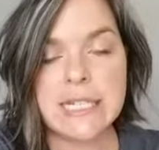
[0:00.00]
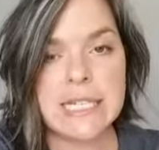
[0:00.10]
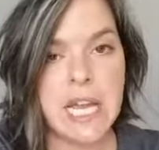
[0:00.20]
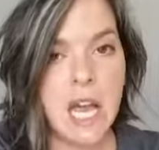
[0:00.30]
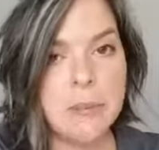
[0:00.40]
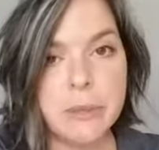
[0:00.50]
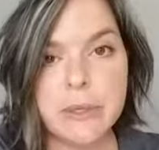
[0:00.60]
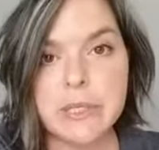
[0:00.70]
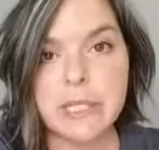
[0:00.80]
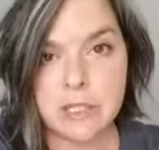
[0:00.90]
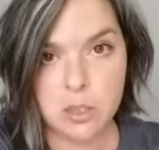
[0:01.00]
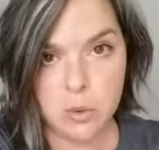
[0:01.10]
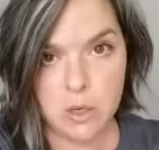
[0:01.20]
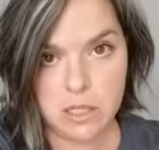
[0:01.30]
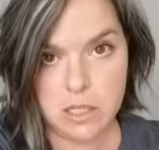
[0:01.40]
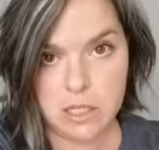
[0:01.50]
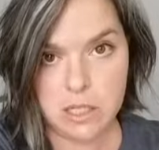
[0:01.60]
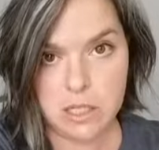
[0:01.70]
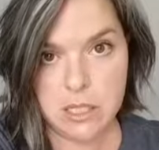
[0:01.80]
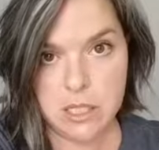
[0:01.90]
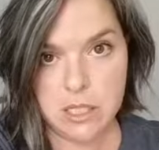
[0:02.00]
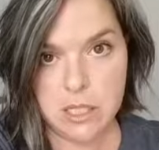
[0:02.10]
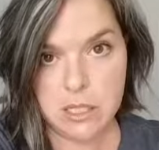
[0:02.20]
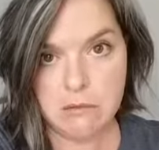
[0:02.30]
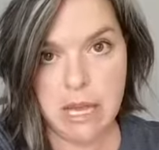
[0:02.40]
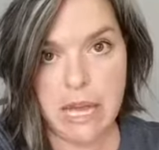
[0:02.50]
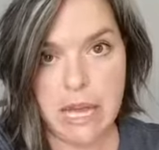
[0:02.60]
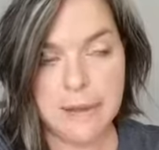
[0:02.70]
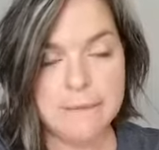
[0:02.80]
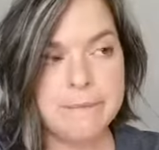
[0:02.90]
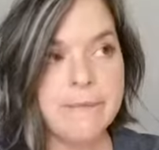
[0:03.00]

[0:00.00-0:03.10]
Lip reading: is not a protein source. Okay?